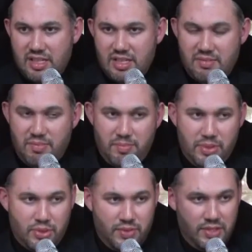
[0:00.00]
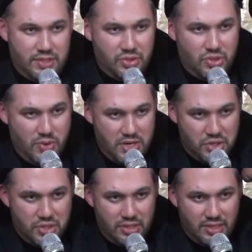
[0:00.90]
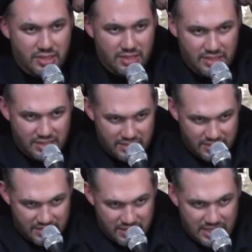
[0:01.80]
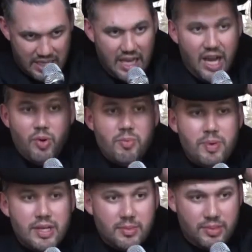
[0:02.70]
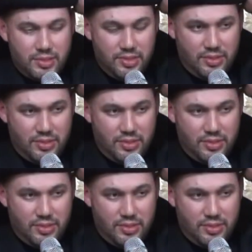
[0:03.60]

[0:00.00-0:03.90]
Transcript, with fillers: But because of the situation, I won't be able to.